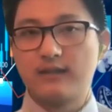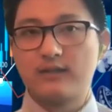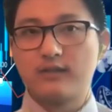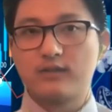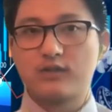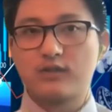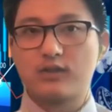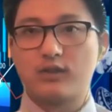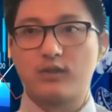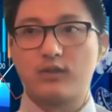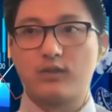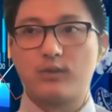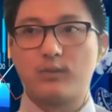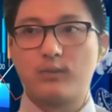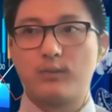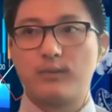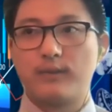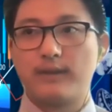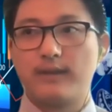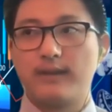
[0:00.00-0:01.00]
So
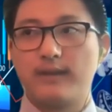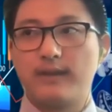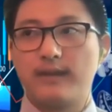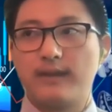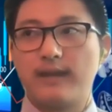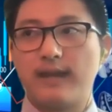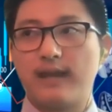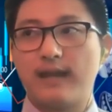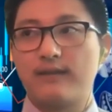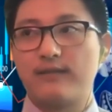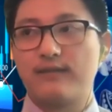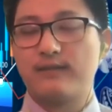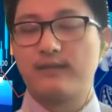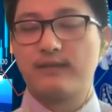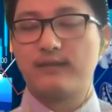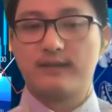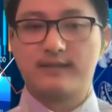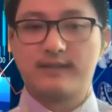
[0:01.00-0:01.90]
we have a